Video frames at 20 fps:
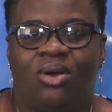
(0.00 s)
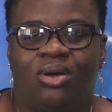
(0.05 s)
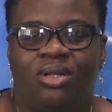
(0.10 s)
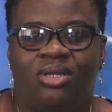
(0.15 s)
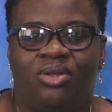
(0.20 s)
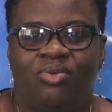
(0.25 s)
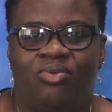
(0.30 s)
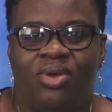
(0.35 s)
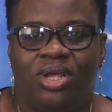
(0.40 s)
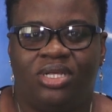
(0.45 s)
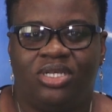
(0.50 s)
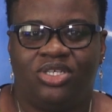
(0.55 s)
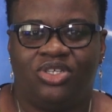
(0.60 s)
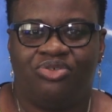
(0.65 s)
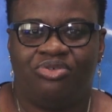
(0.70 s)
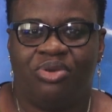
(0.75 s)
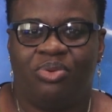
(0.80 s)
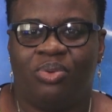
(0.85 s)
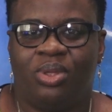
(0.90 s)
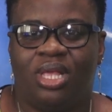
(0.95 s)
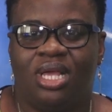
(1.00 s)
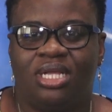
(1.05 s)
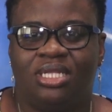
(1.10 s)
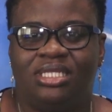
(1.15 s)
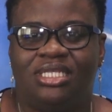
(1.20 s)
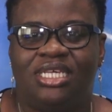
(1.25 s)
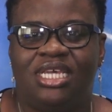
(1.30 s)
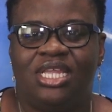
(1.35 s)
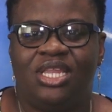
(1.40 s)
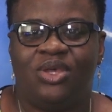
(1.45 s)
on the registry will
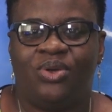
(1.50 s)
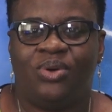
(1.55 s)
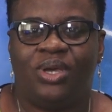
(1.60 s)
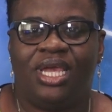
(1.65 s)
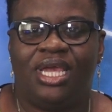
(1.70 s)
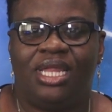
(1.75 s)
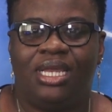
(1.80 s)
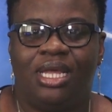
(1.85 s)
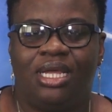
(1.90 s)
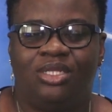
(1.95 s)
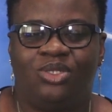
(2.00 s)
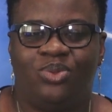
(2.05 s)
continue in